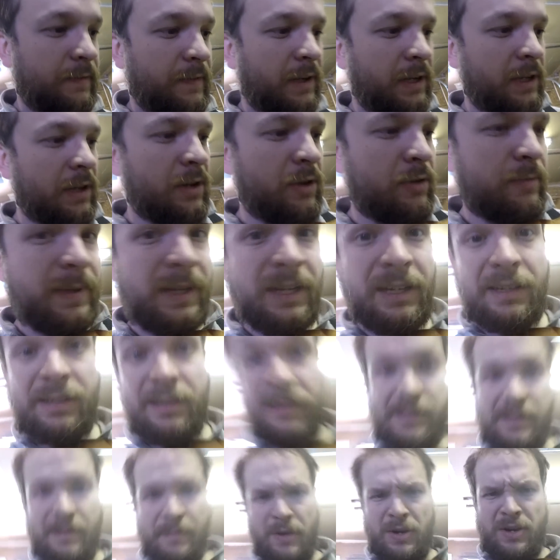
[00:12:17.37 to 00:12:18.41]
video
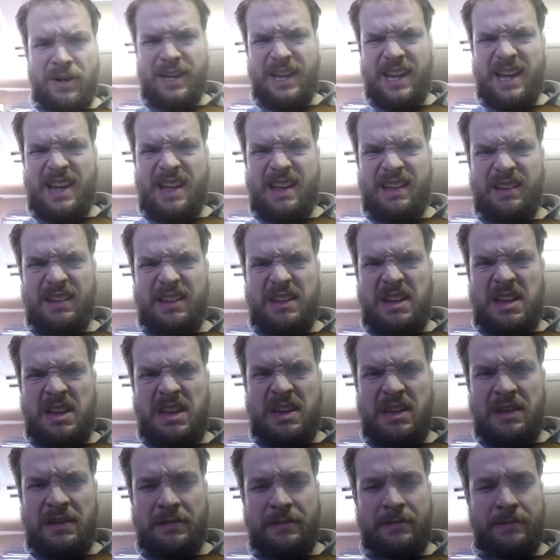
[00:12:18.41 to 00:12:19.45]
because I'm already at like,
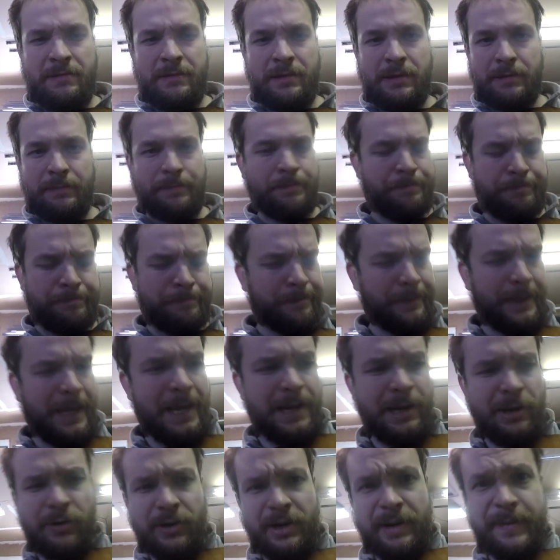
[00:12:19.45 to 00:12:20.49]
I
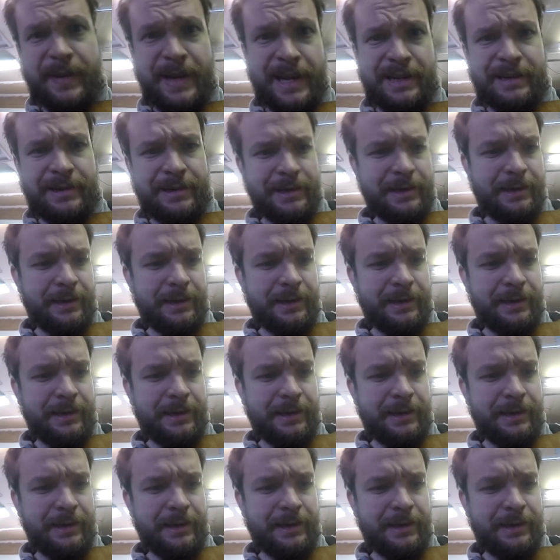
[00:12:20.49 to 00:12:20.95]
don't know what I'm at,